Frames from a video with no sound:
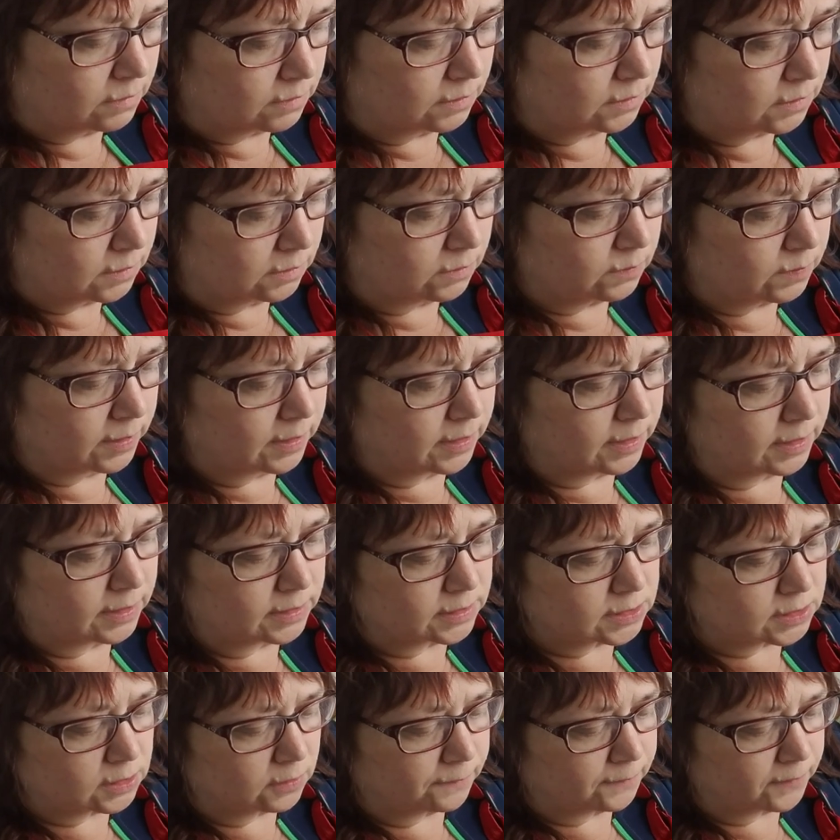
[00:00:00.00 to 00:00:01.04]
All right,
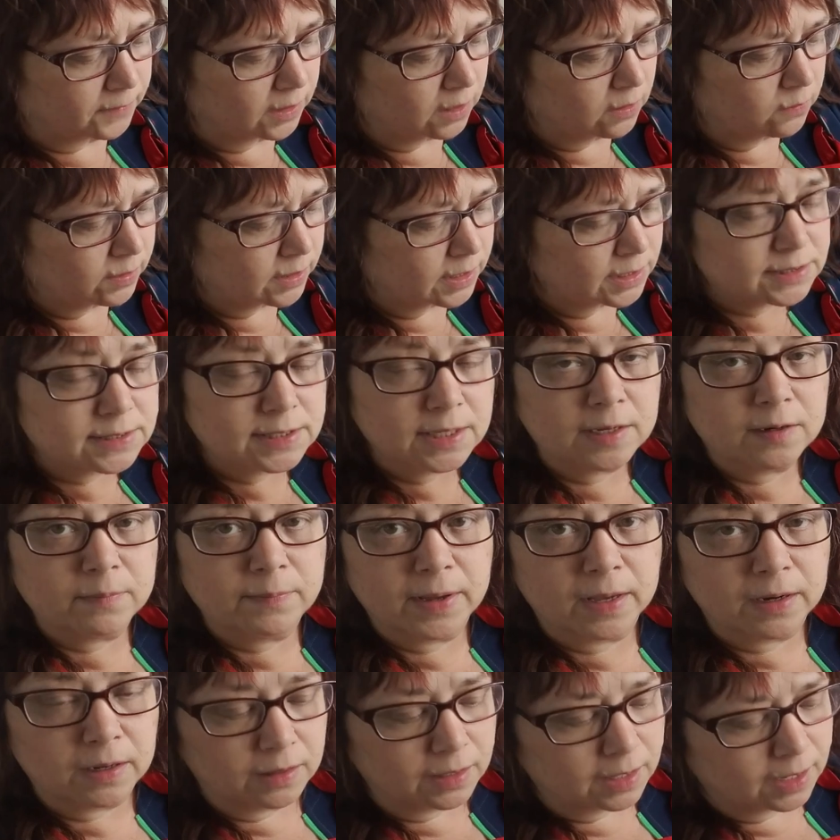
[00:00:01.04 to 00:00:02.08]
so forget what I said
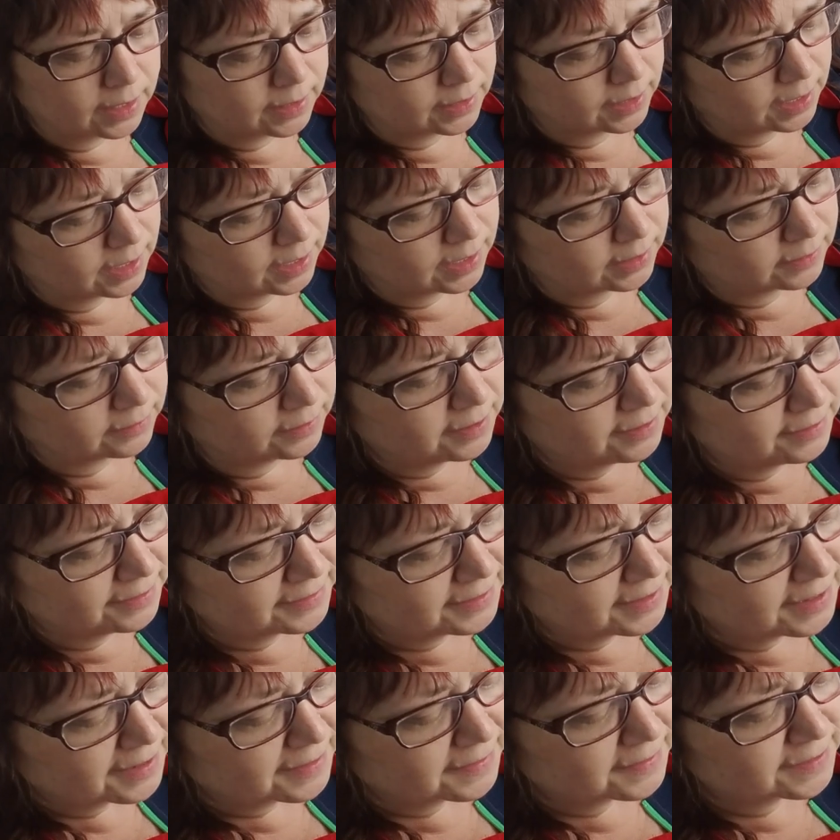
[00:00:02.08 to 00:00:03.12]
about a light hand.
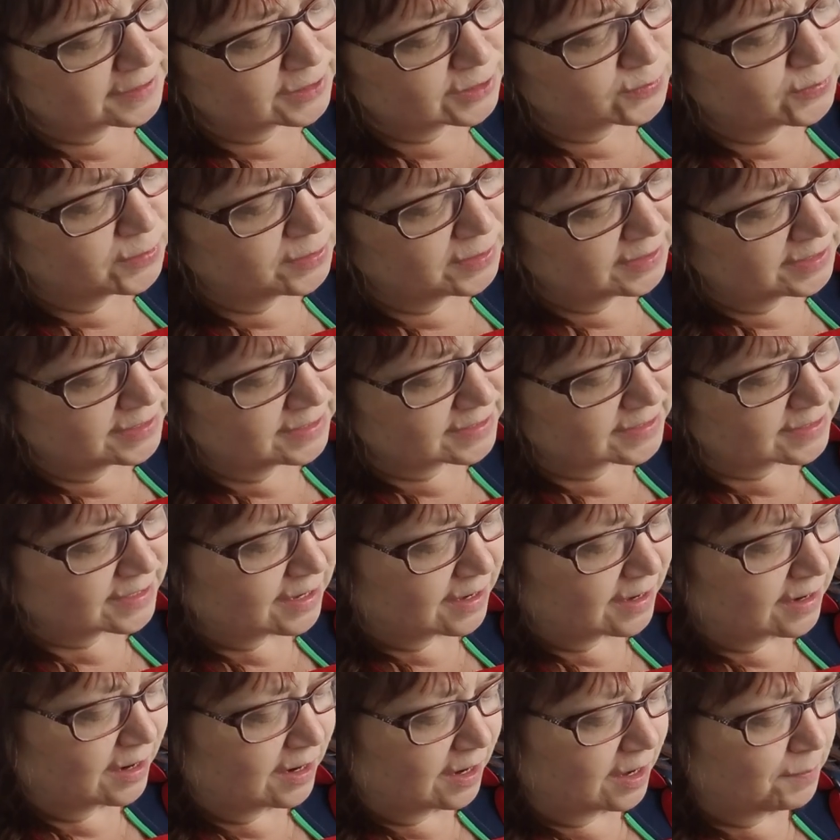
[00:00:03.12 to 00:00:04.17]
This one is,
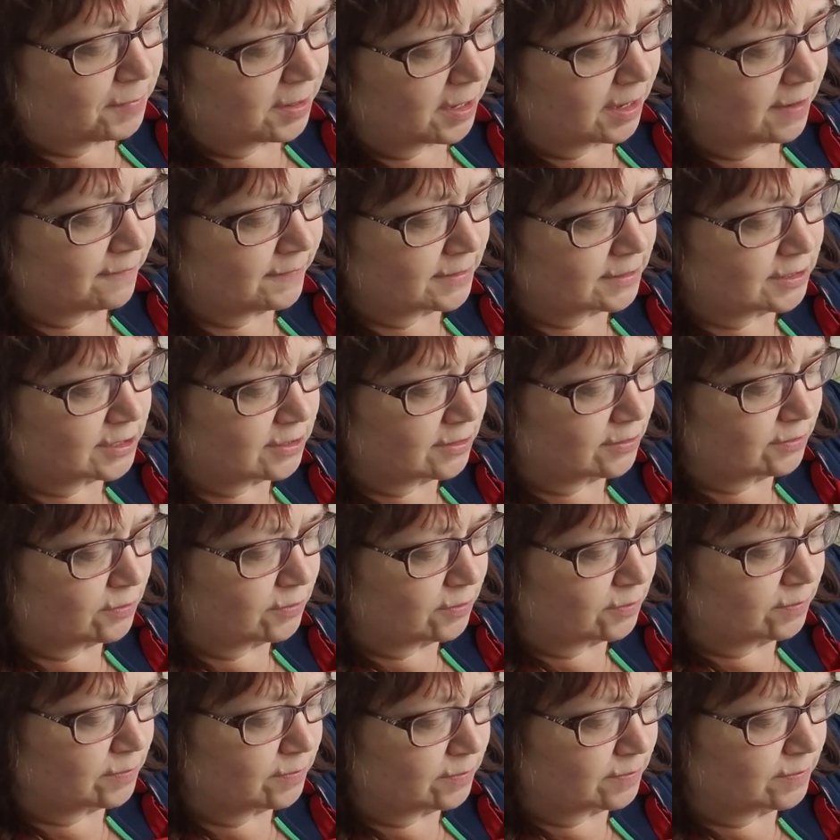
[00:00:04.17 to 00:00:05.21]
I'm having
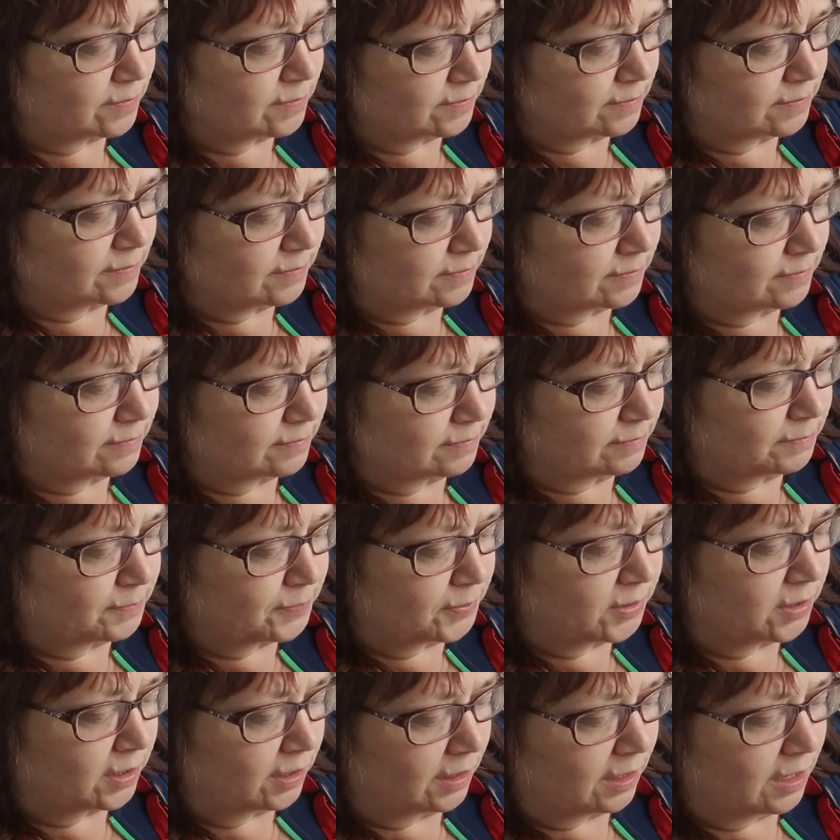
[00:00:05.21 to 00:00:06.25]
to
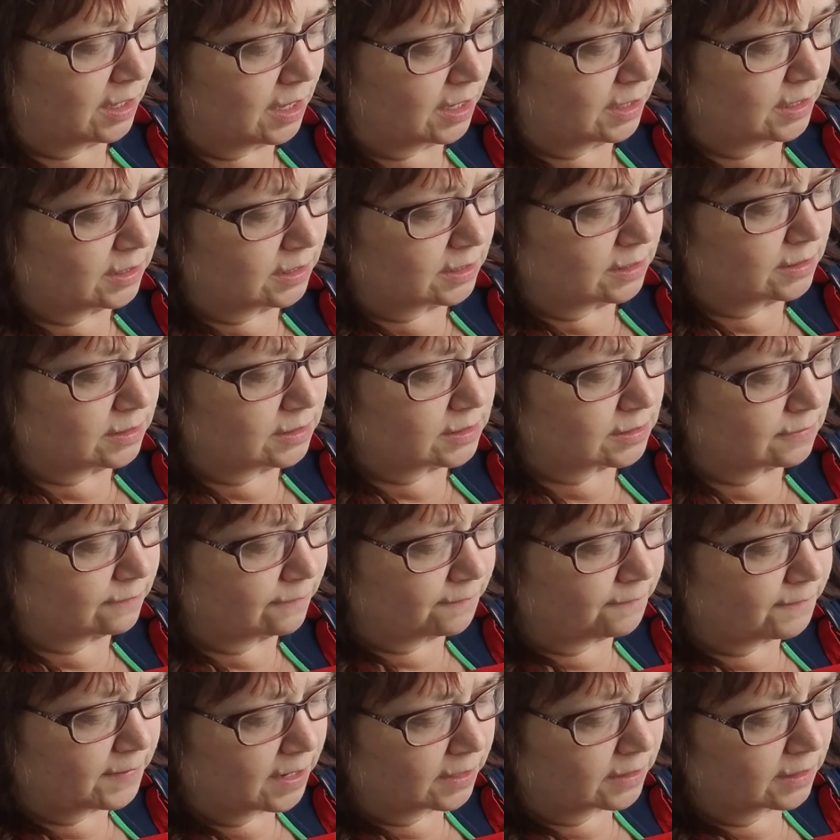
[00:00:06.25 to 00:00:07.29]
put a lot into this. In
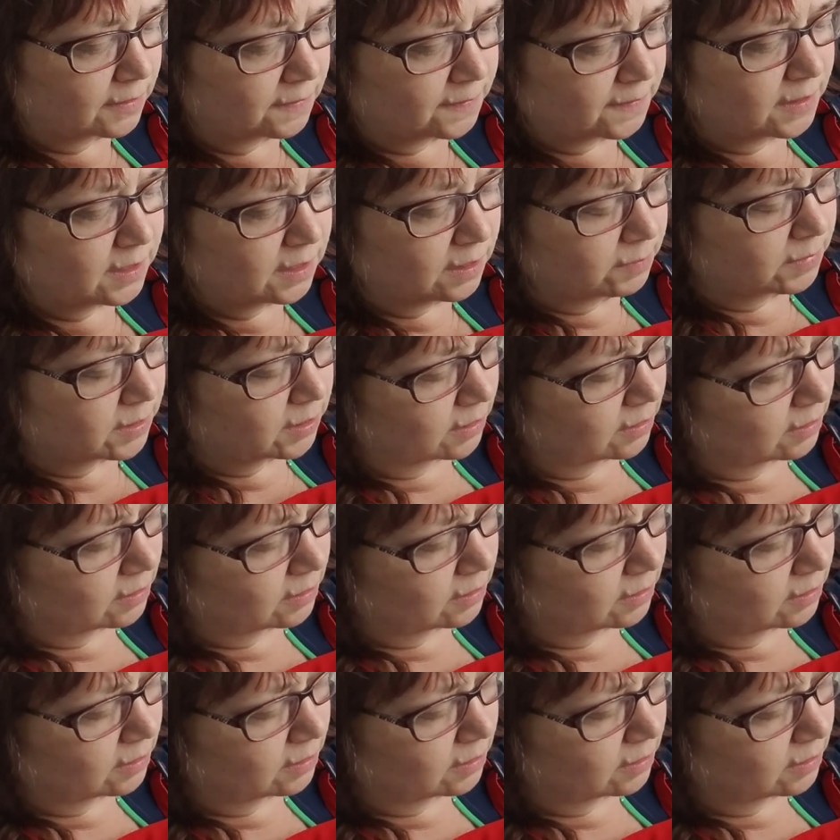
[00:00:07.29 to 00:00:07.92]
fact, I think I'm going to